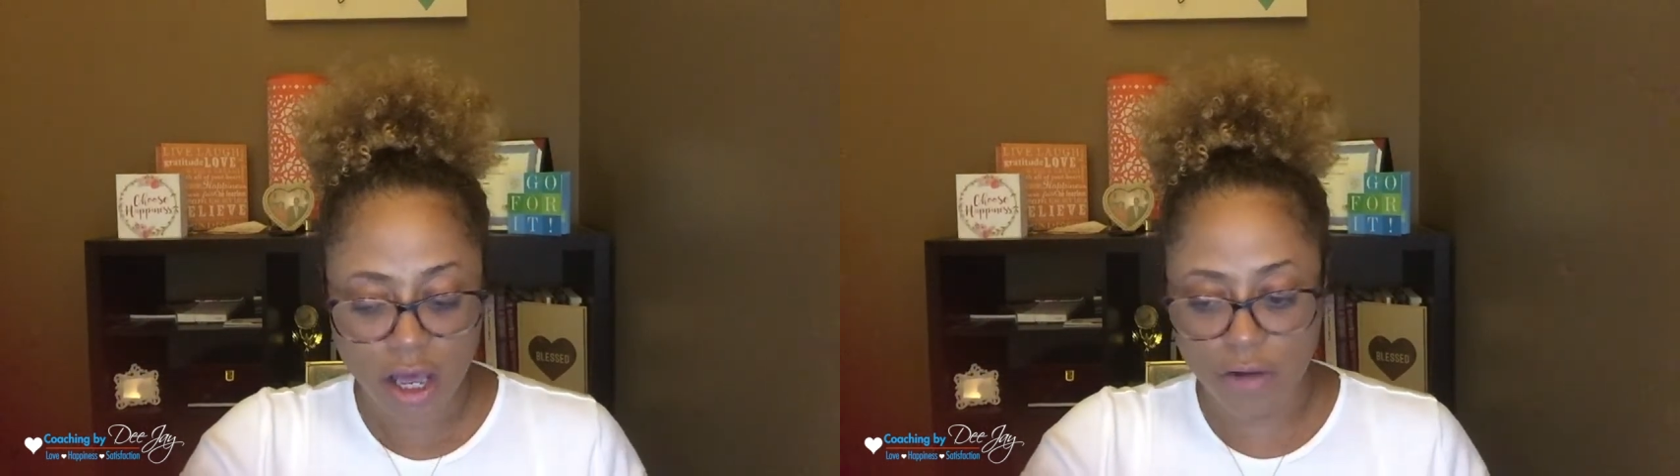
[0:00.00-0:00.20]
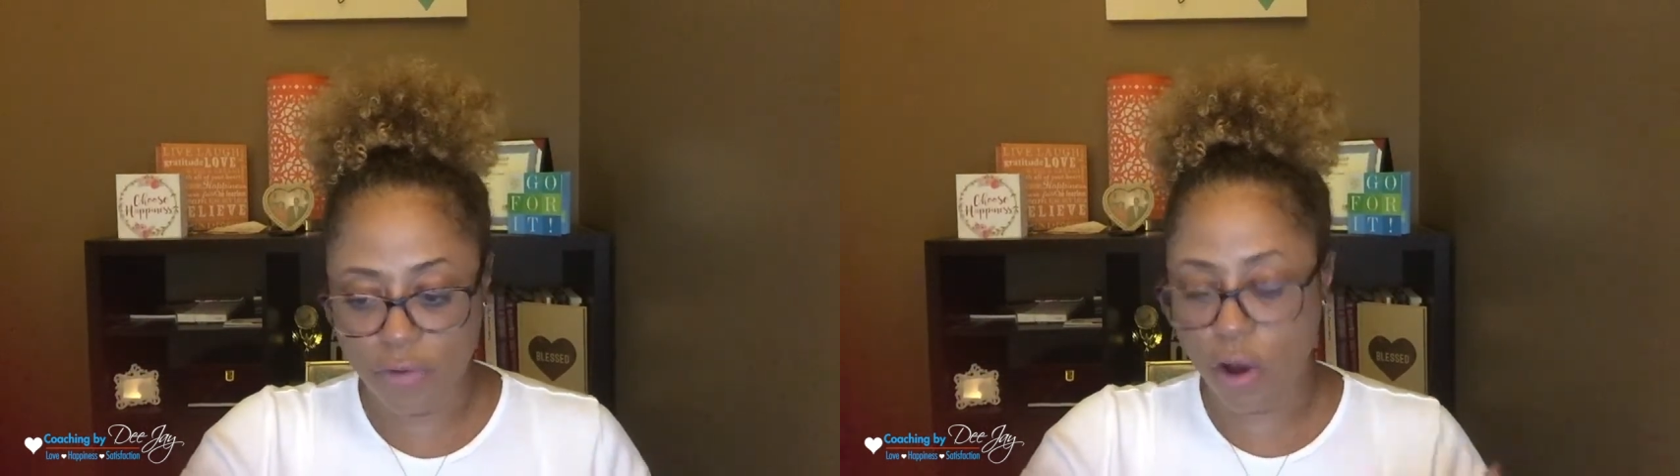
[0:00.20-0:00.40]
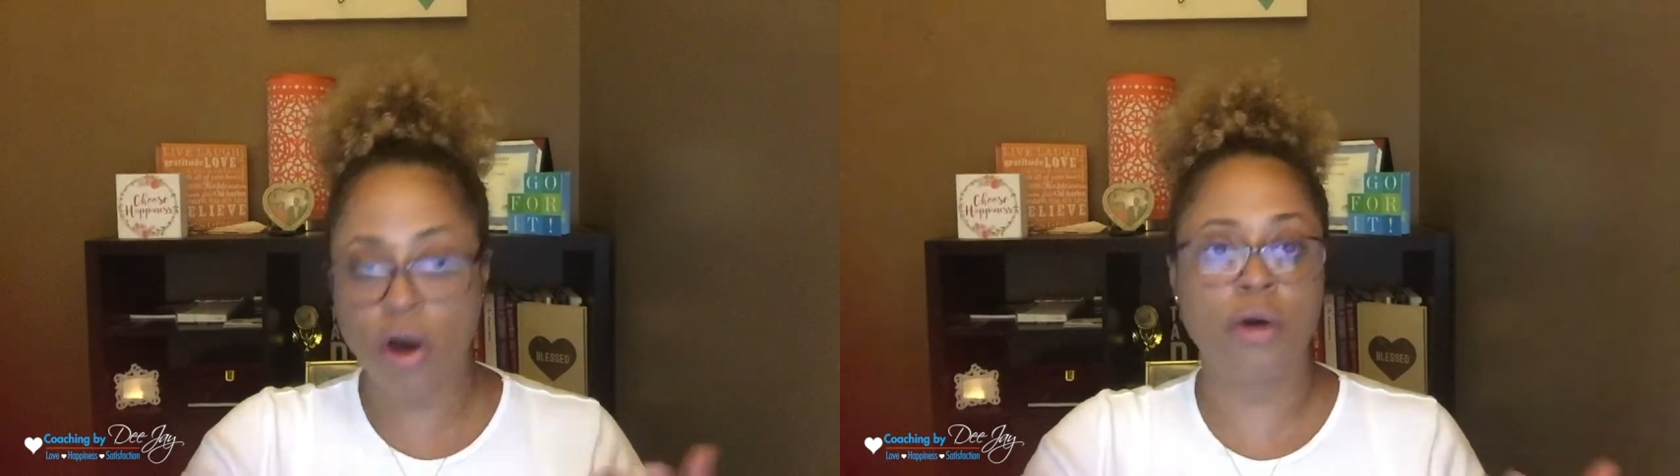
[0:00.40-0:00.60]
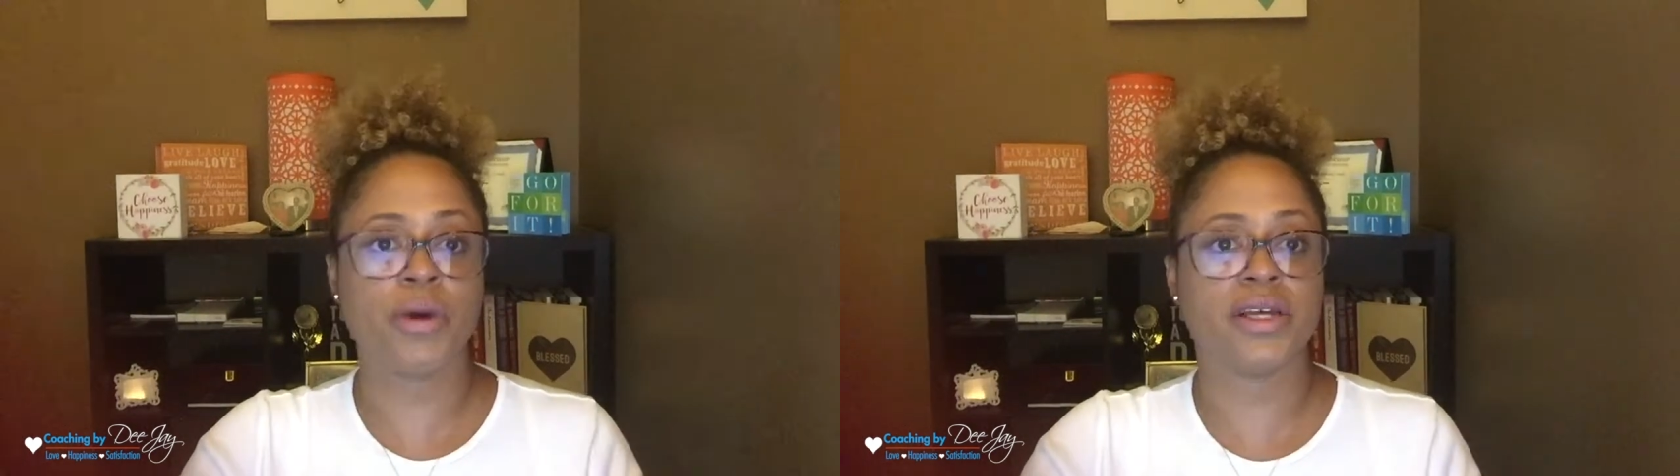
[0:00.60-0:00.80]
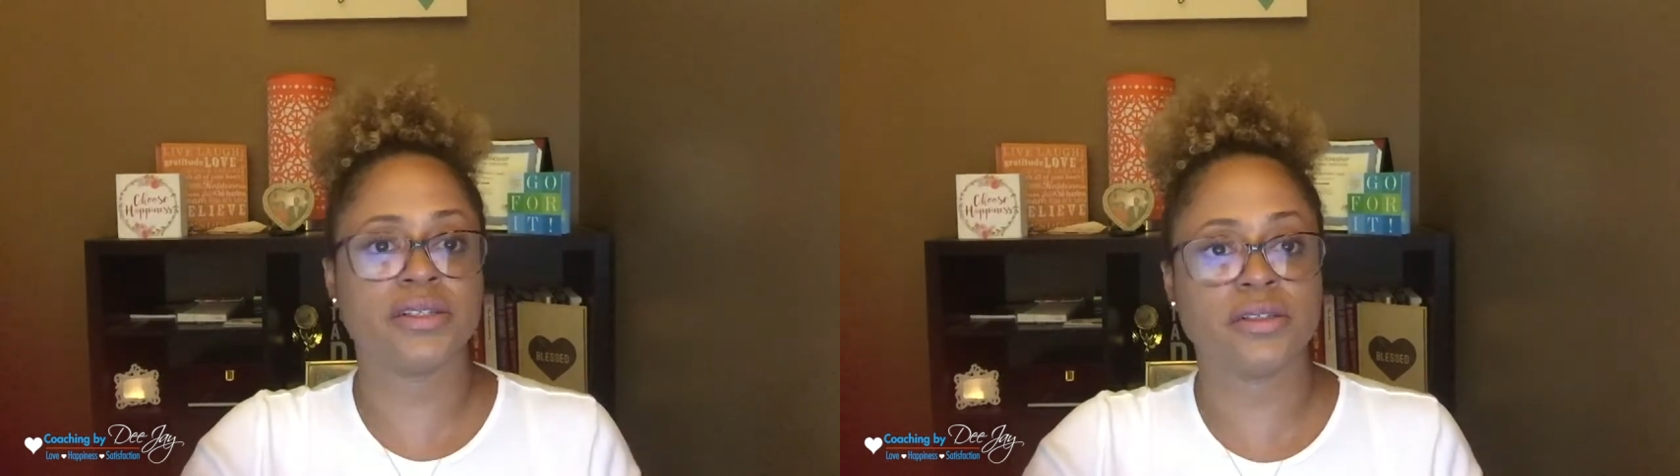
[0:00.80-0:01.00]
of
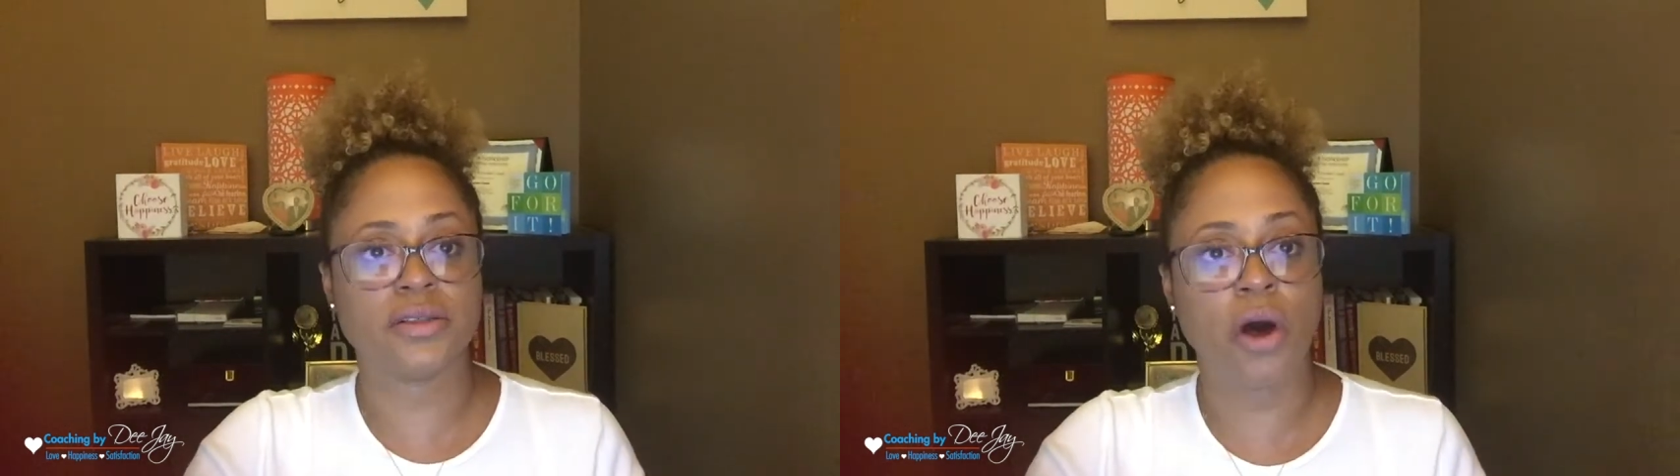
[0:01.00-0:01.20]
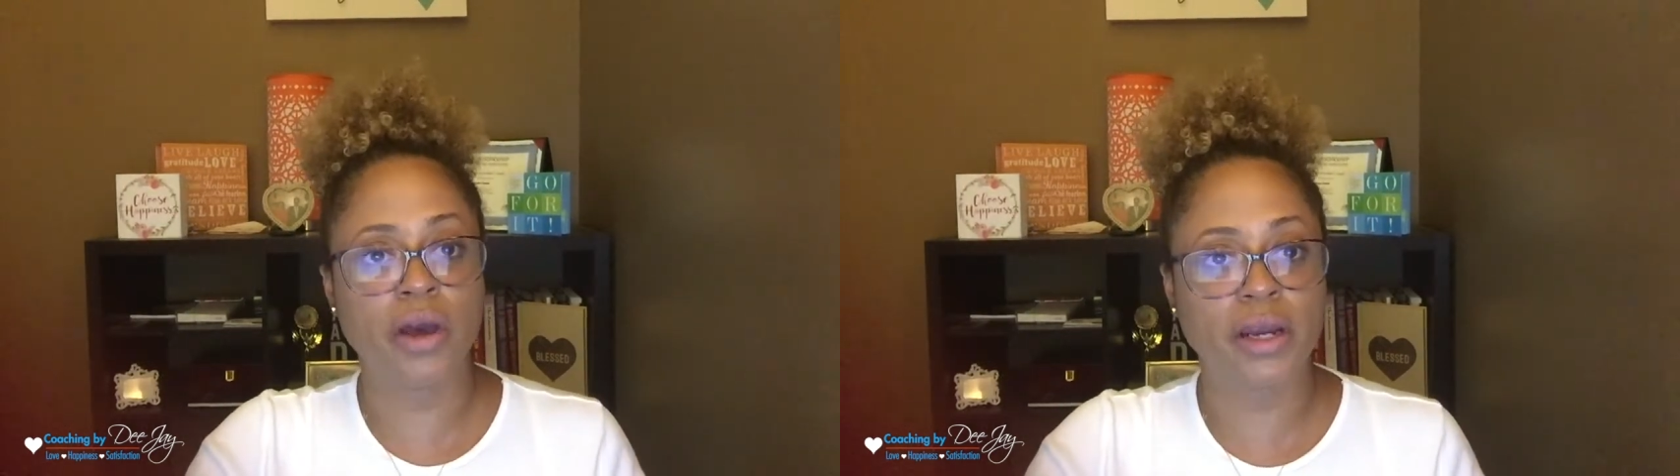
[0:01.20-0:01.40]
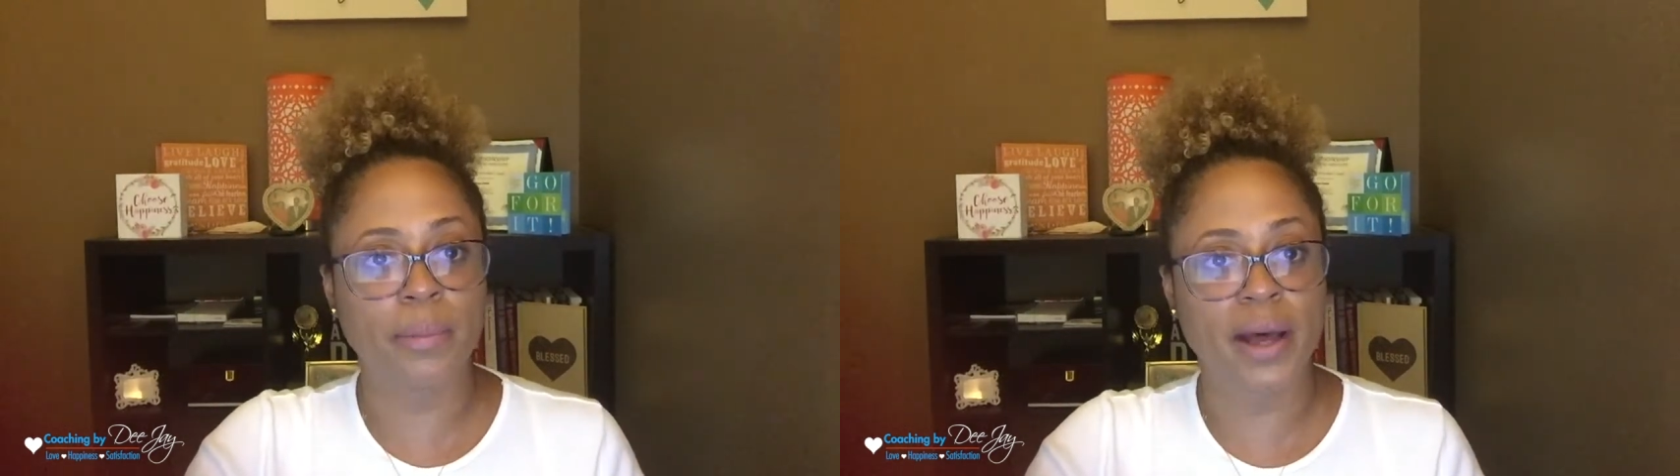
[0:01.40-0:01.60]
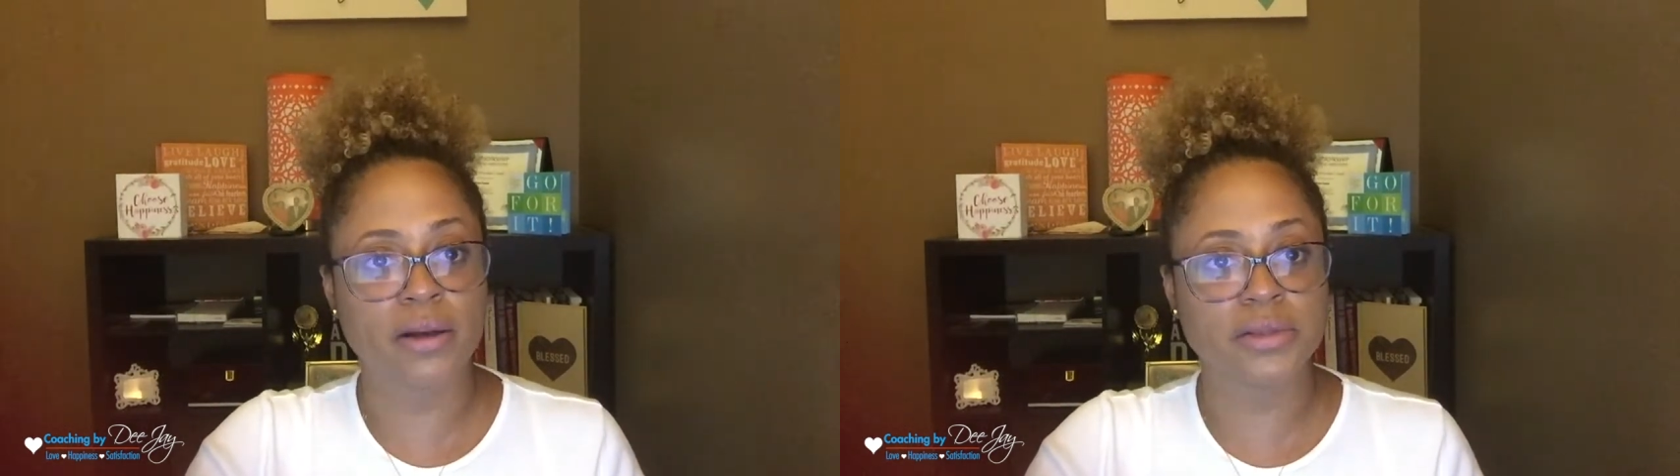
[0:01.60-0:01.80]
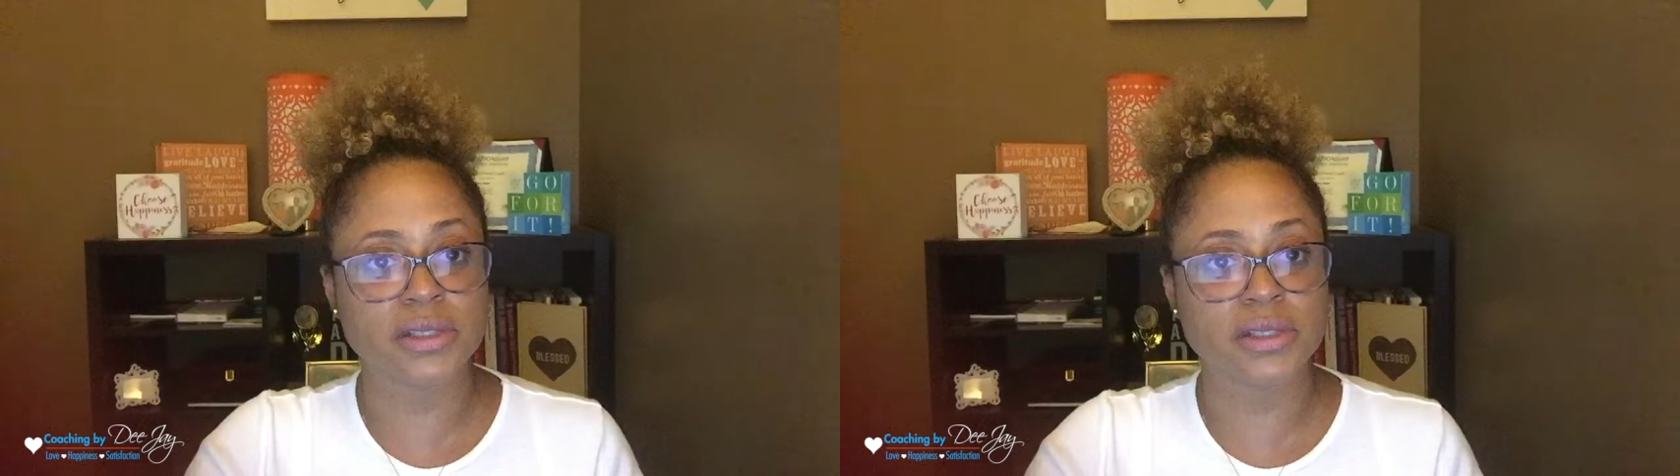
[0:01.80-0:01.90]
always talking about